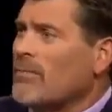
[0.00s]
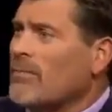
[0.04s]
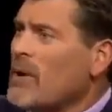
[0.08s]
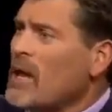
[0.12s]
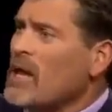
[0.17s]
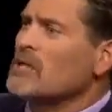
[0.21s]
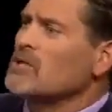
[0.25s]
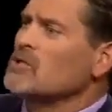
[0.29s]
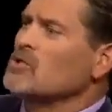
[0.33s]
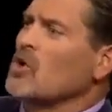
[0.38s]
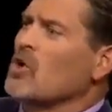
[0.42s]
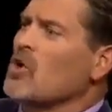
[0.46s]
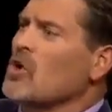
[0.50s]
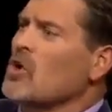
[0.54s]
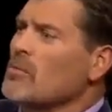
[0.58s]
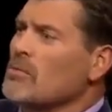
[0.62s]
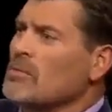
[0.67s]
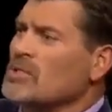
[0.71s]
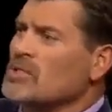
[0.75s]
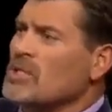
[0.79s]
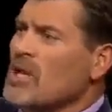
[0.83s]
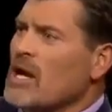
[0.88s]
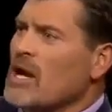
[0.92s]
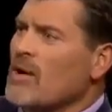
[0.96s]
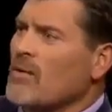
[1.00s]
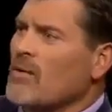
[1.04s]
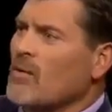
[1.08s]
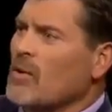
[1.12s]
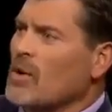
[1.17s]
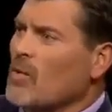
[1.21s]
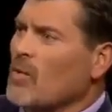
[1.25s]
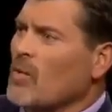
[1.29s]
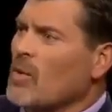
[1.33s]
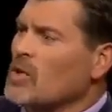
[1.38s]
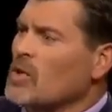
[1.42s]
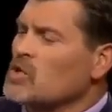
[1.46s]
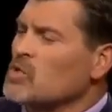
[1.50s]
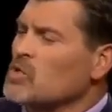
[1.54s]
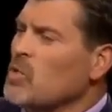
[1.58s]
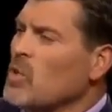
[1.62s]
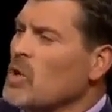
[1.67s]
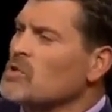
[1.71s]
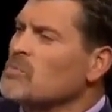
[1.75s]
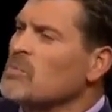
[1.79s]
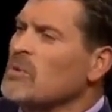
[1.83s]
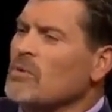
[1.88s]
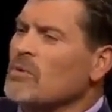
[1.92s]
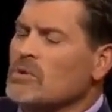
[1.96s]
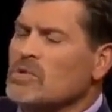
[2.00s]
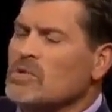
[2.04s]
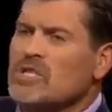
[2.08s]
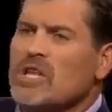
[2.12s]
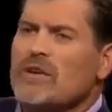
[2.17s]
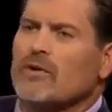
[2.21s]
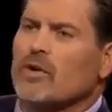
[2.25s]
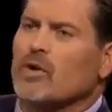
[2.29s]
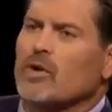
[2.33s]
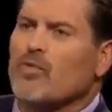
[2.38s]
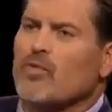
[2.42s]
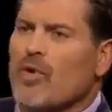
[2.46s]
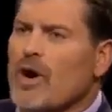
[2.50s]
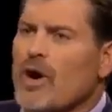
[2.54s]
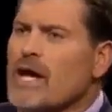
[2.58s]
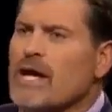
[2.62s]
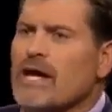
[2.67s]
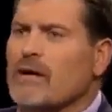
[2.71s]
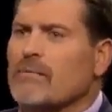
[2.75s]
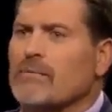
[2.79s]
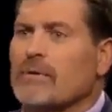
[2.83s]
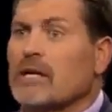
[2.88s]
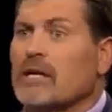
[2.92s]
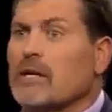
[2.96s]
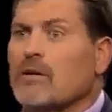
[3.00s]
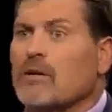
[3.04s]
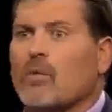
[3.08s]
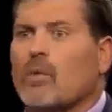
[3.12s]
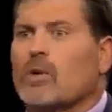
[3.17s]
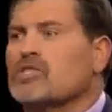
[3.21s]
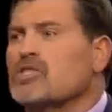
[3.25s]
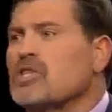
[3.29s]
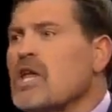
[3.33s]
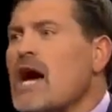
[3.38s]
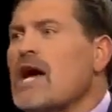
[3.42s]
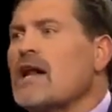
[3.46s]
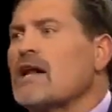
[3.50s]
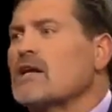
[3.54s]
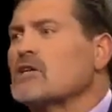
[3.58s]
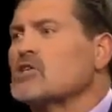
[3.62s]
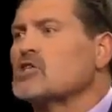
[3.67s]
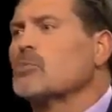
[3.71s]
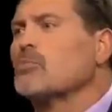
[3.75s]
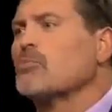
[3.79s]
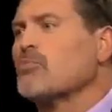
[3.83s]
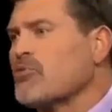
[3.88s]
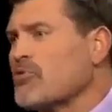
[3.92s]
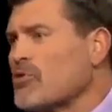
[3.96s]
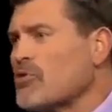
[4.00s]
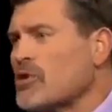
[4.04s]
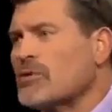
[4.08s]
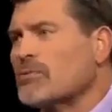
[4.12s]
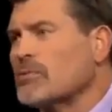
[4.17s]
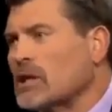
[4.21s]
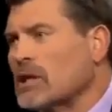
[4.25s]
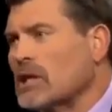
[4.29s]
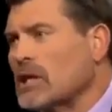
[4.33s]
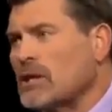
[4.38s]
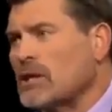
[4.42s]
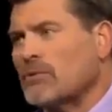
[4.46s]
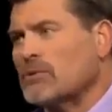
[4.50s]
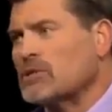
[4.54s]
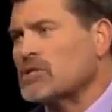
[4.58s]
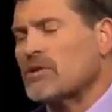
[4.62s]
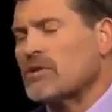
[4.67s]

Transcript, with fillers: Peyton's arm is not what it once was, but it was never great coming in. It was not a supremely. Exactly. He